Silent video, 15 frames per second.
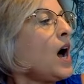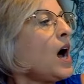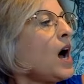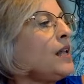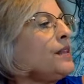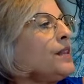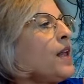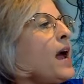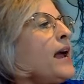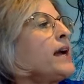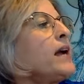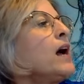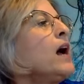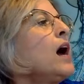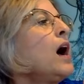
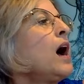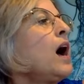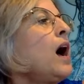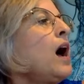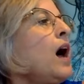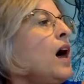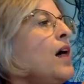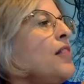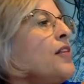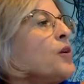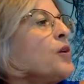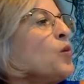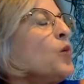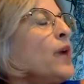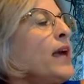Unlike
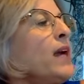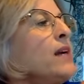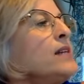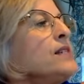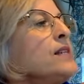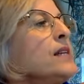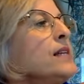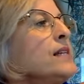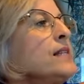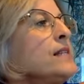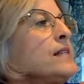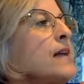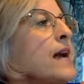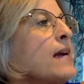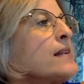other winged
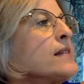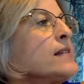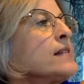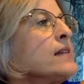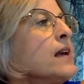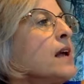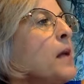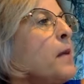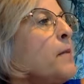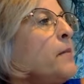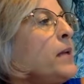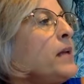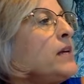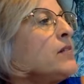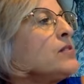insects,
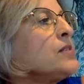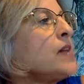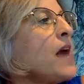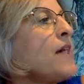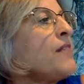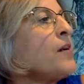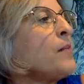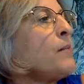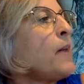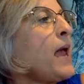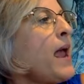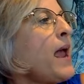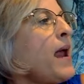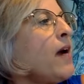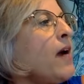beetles have a
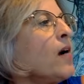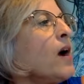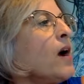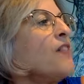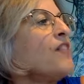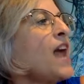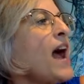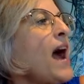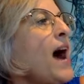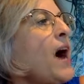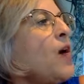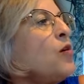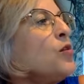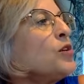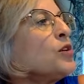pair of
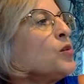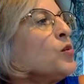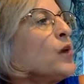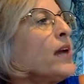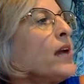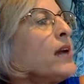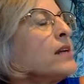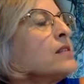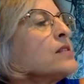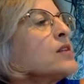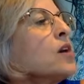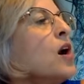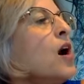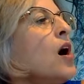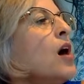outer wings
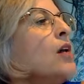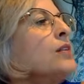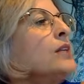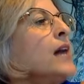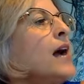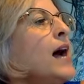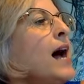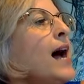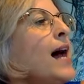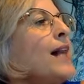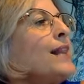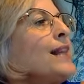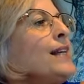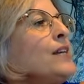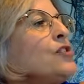called
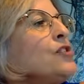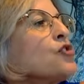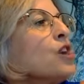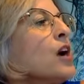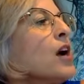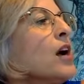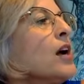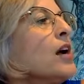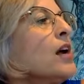elytra.